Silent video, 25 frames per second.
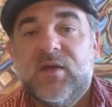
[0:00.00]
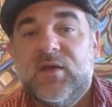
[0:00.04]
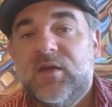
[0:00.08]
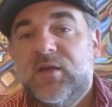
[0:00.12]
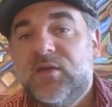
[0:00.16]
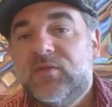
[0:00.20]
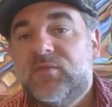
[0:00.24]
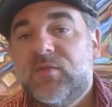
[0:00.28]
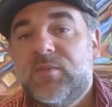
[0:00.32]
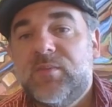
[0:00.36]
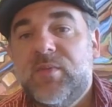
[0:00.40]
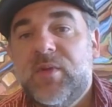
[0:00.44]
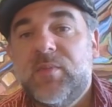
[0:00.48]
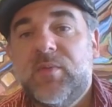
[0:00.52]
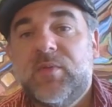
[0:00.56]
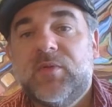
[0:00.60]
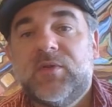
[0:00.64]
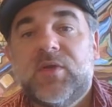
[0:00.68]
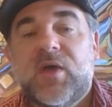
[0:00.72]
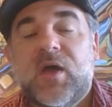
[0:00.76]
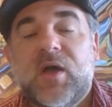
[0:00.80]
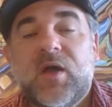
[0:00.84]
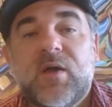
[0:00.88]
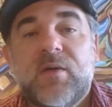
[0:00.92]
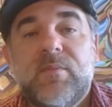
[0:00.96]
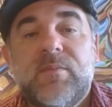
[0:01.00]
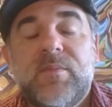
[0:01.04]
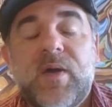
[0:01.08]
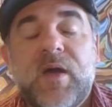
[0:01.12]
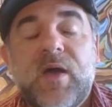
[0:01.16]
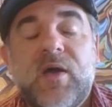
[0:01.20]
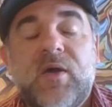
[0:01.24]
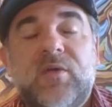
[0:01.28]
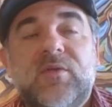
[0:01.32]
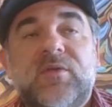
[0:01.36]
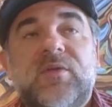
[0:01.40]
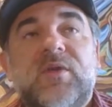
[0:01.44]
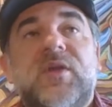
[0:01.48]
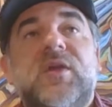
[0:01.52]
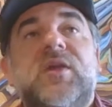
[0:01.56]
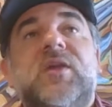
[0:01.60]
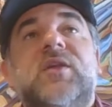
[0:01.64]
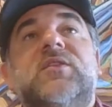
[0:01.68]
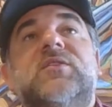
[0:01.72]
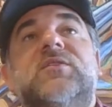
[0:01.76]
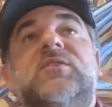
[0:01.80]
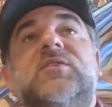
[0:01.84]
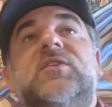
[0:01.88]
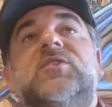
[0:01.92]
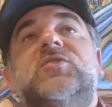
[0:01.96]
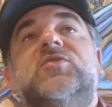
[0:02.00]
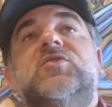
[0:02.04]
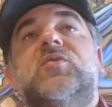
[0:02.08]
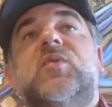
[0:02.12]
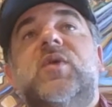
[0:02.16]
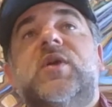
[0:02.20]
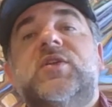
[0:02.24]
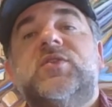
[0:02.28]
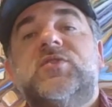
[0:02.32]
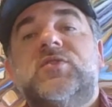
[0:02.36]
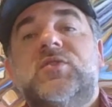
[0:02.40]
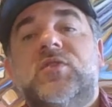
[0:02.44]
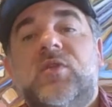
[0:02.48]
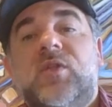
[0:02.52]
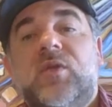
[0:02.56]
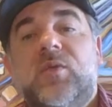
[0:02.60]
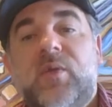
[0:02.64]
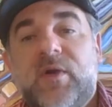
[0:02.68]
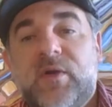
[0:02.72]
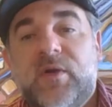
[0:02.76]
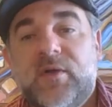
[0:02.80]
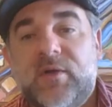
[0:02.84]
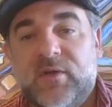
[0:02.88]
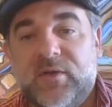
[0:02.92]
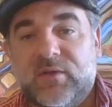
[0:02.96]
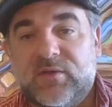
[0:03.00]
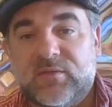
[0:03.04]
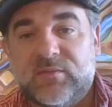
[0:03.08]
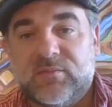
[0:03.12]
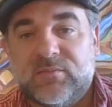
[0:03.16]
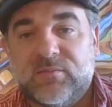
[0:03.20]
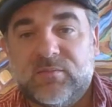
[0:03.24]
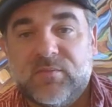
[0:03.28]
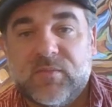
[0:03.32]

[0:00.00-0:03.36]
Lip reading: is when people talk about situational awareness.